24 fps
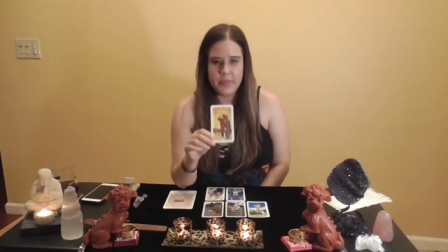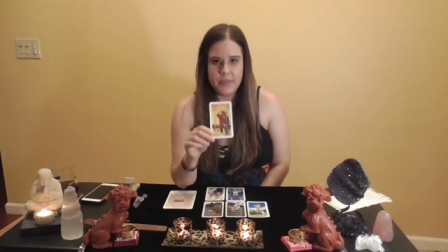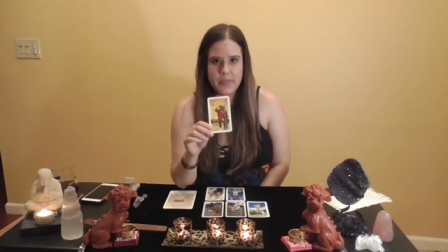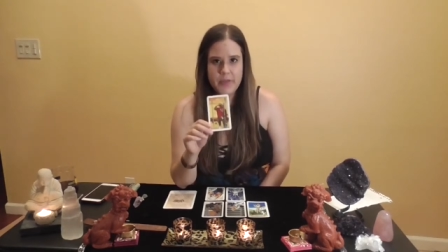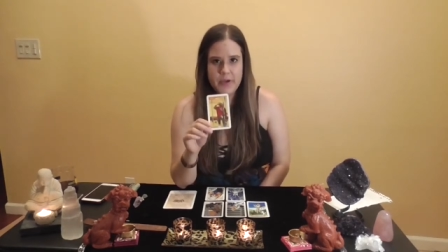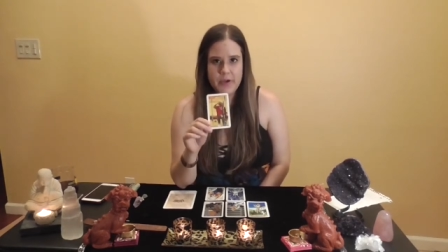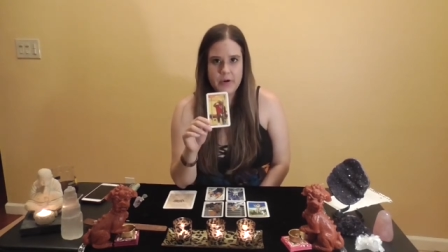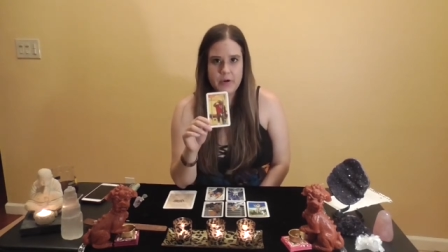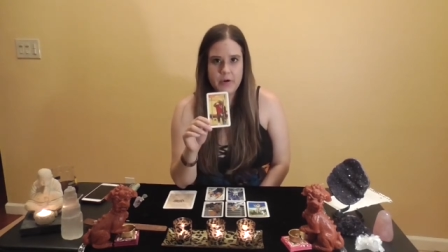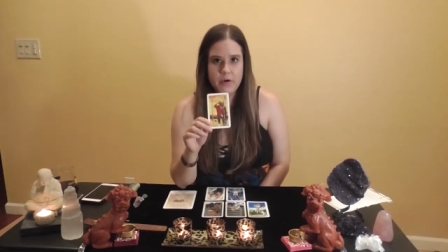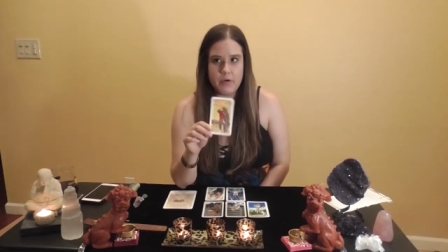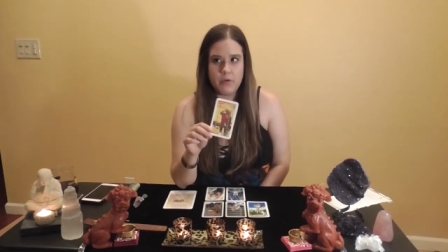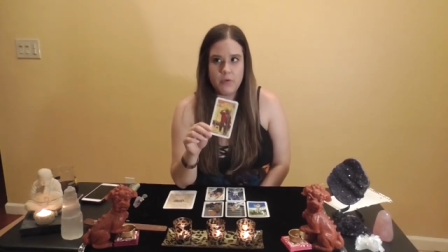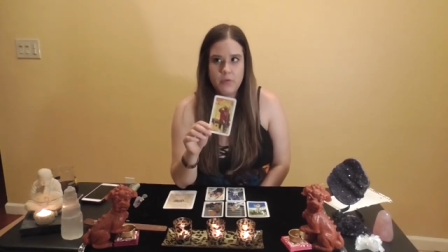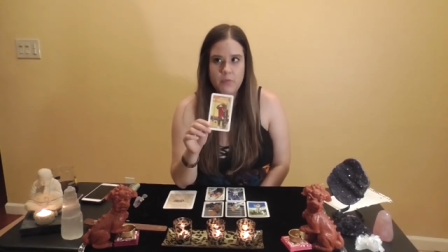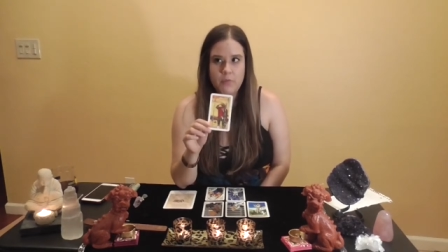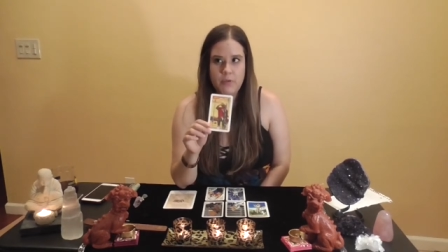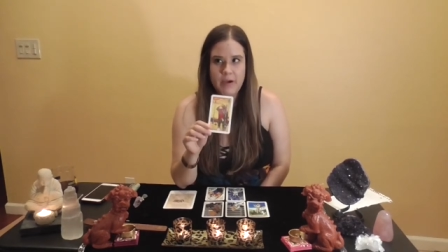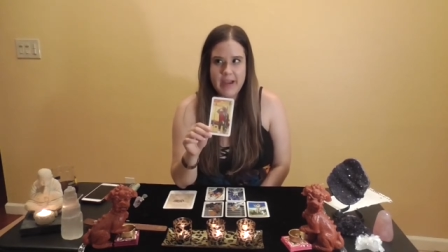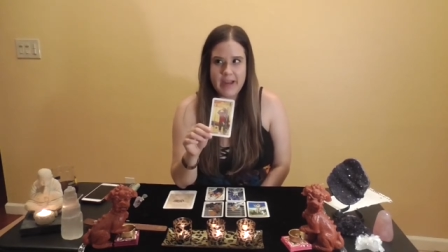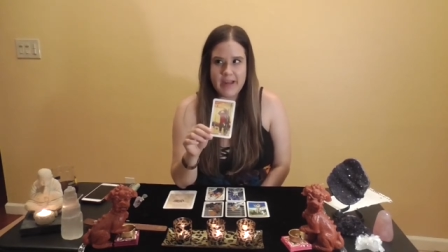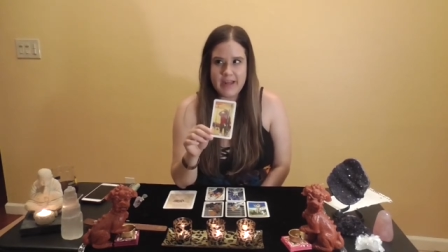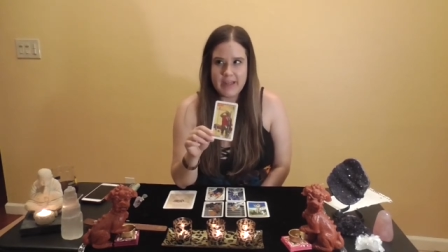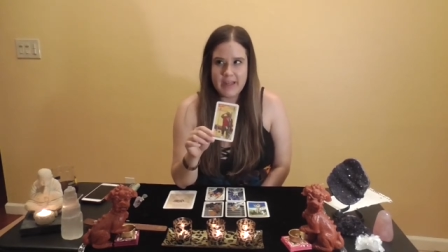they're
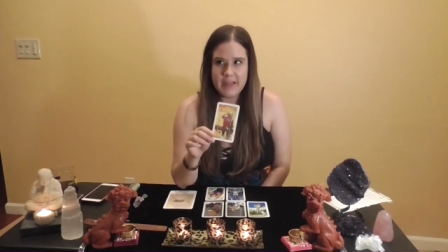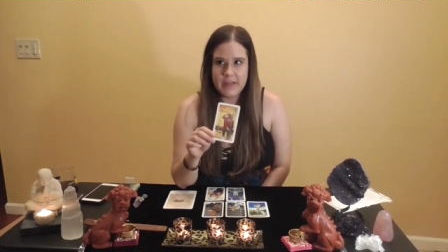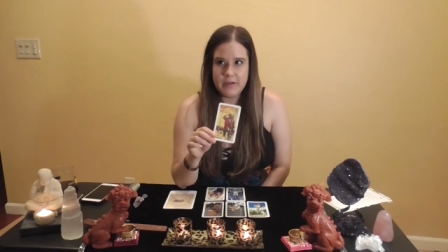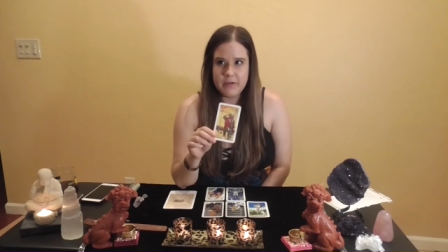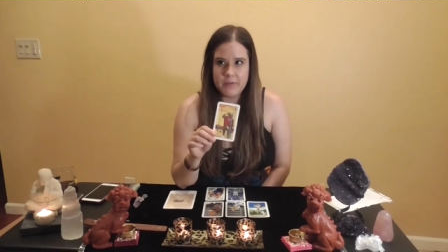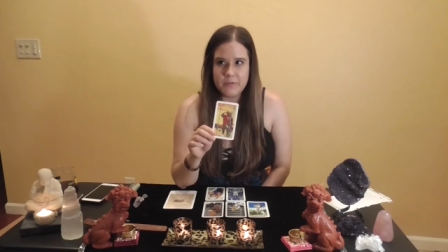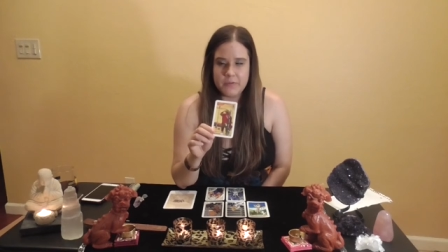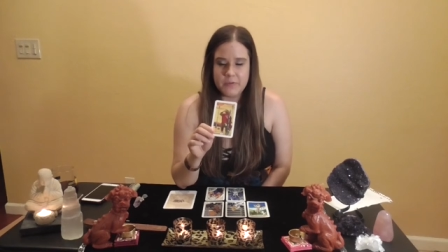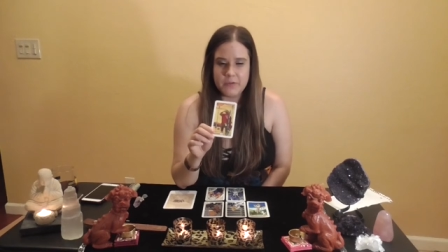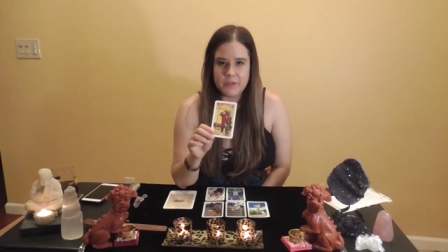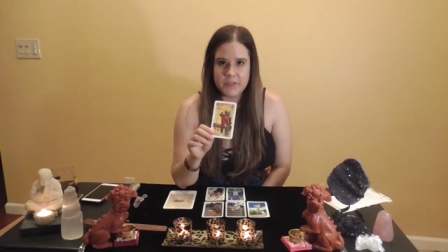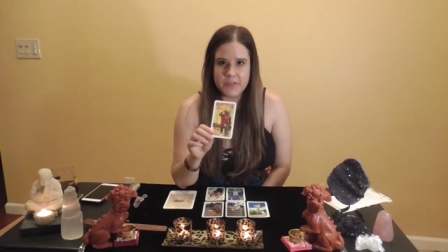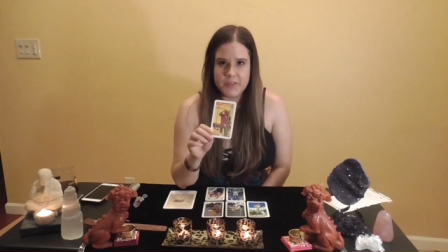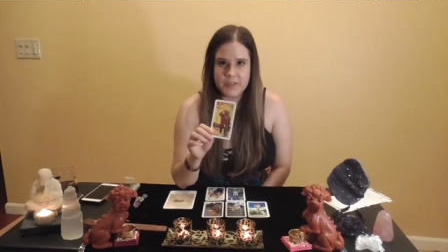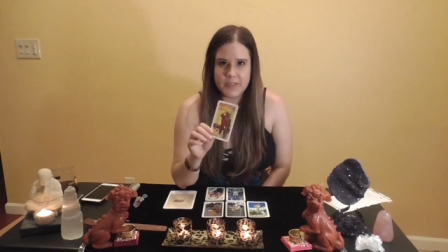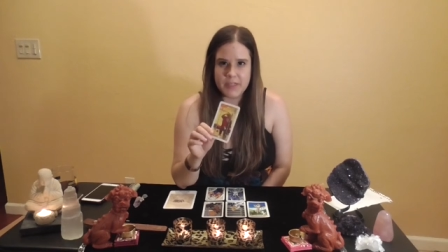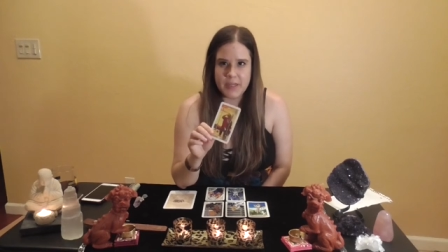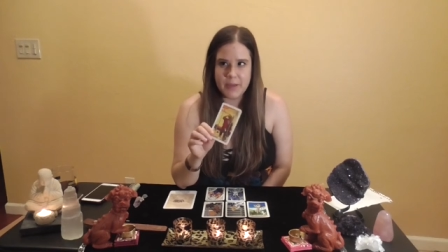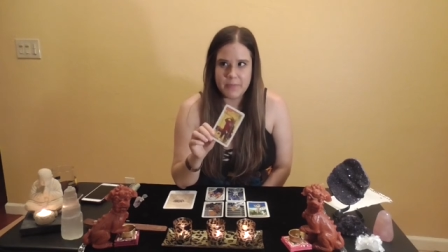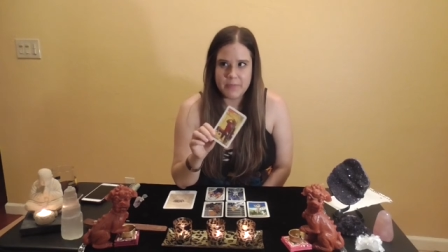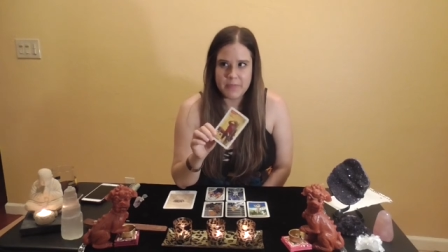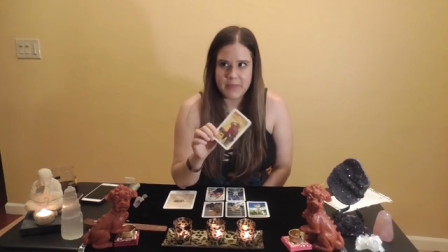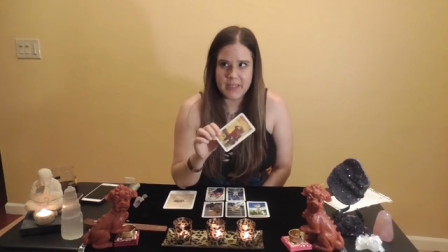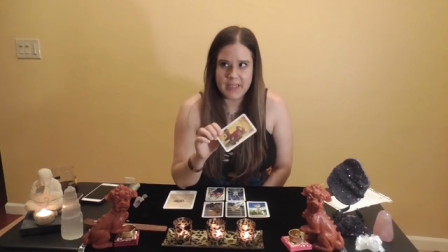waiting for
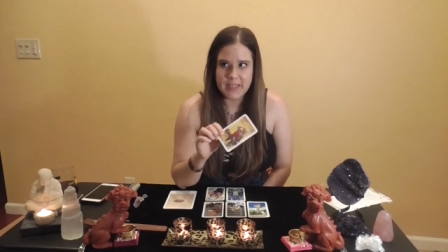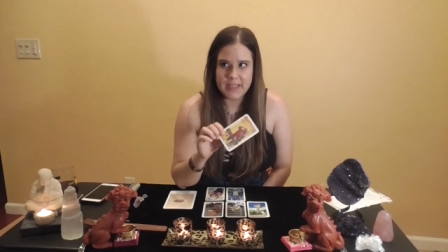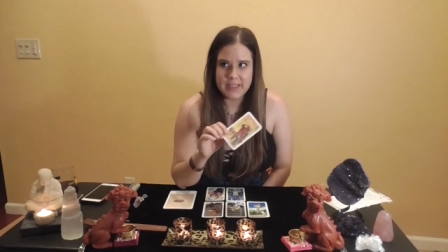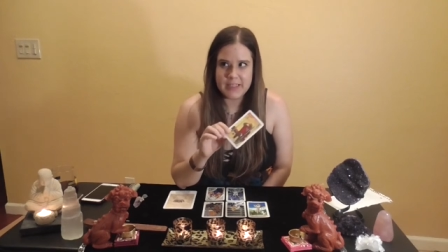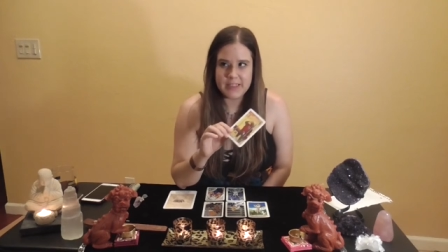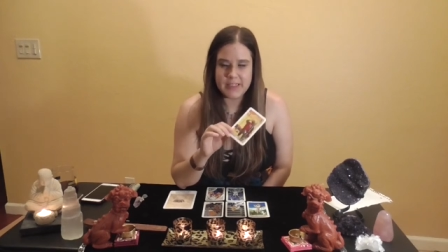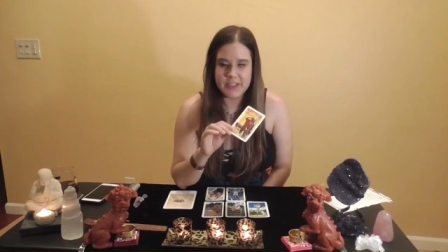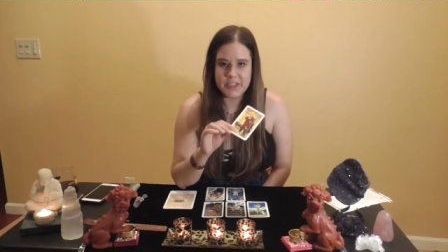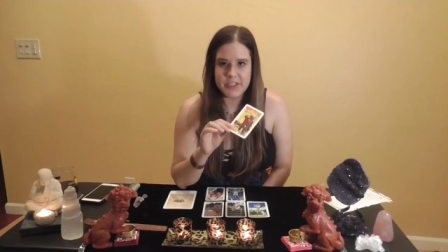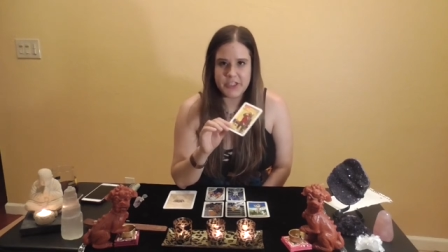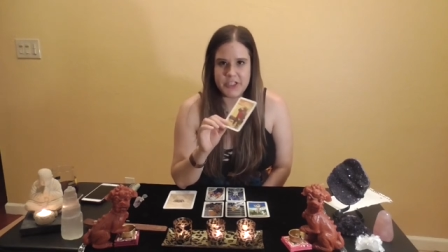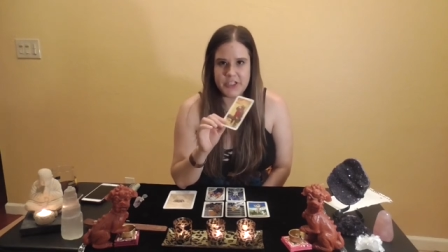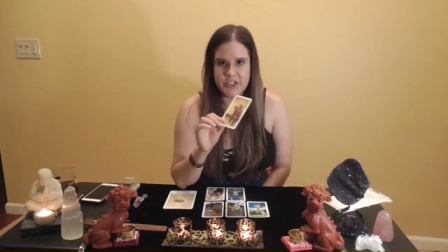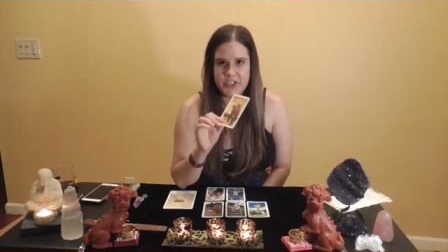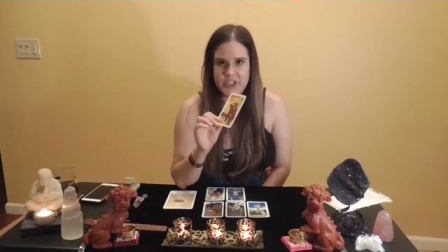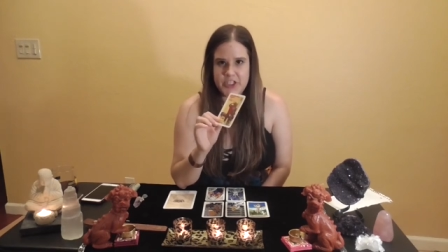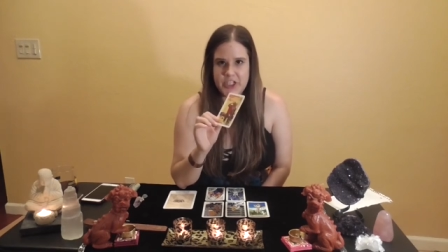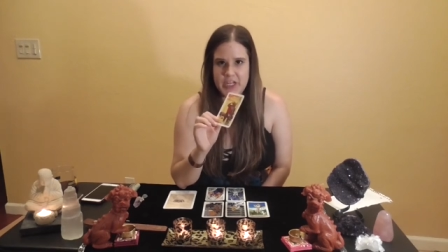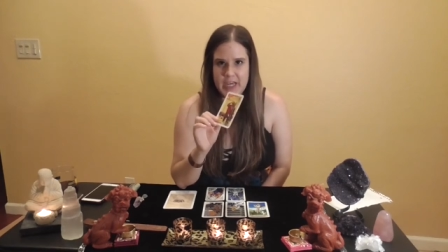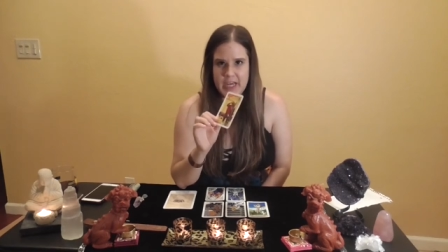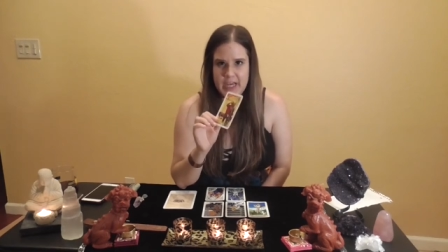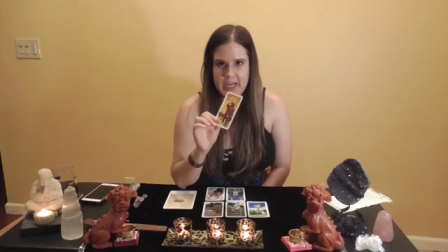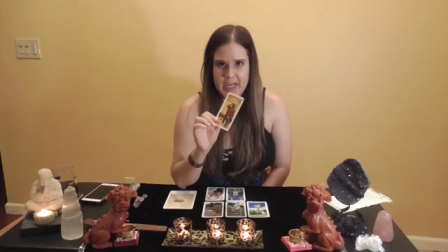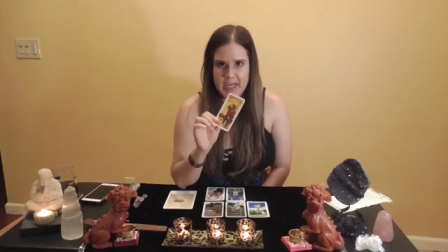something to
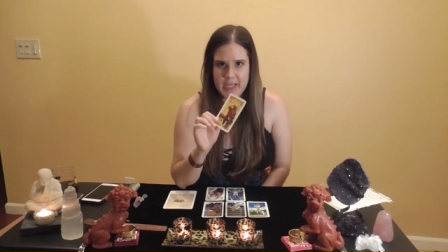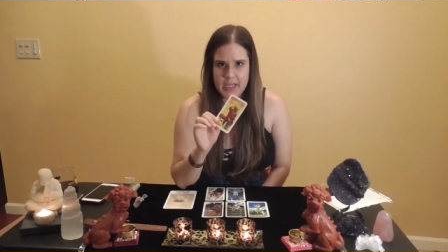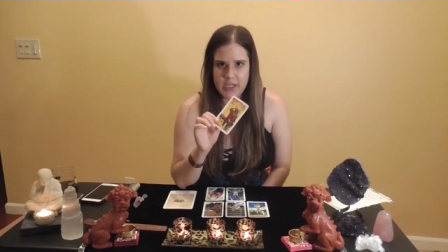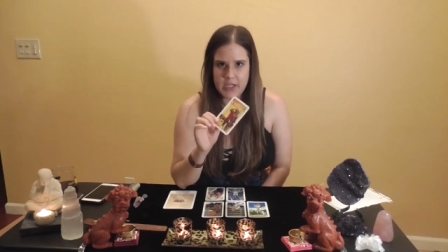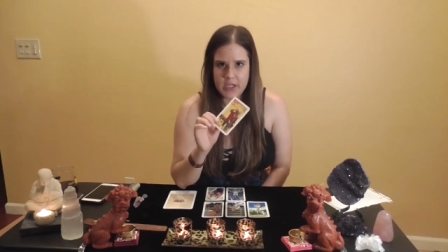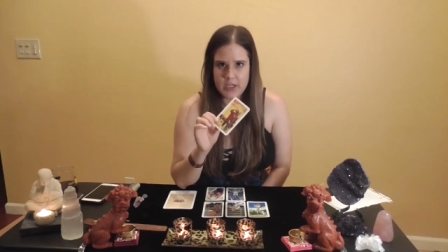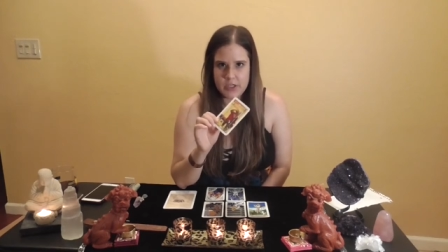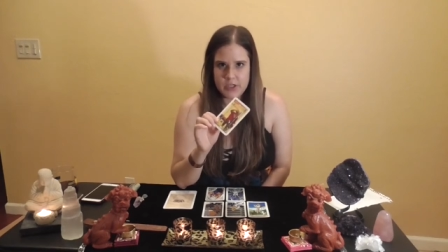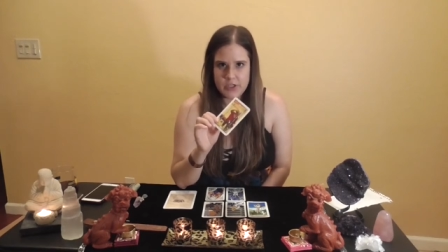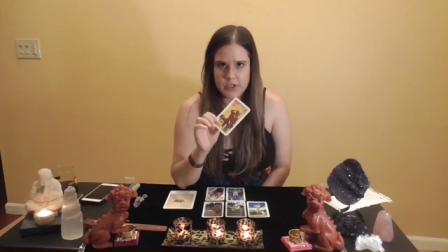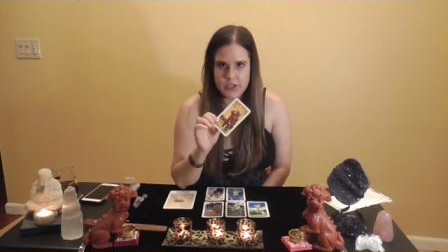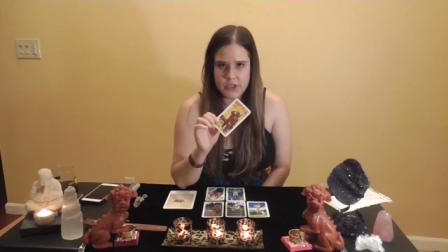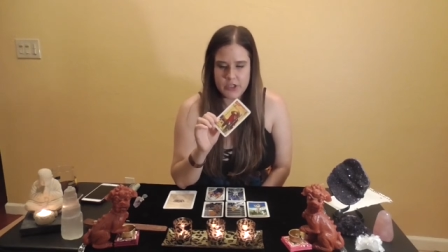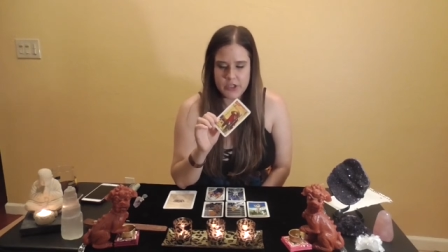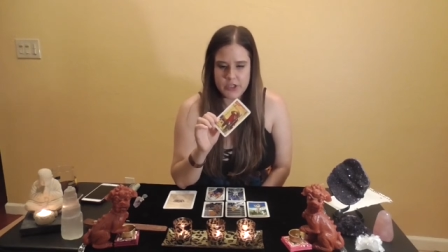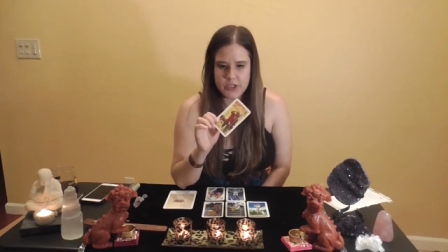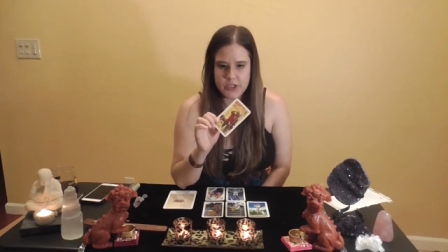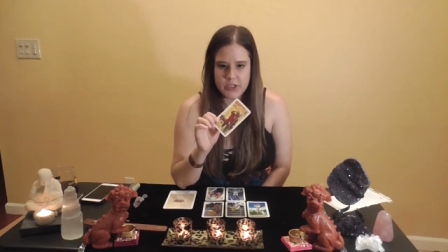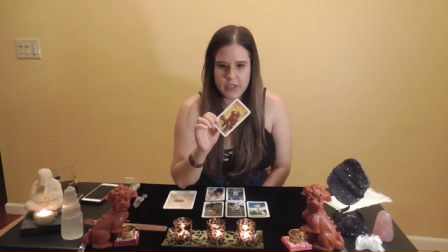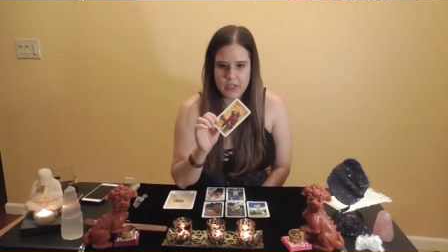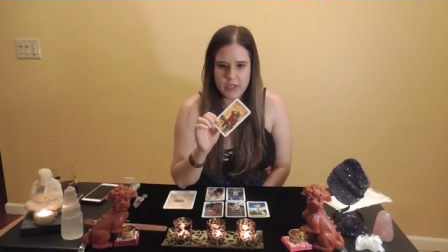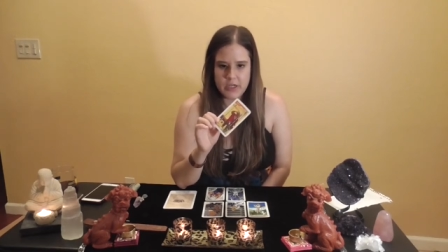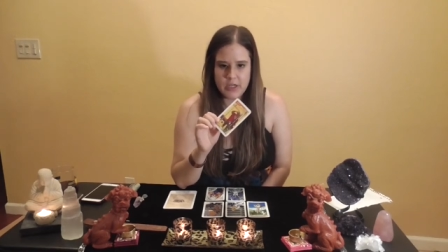change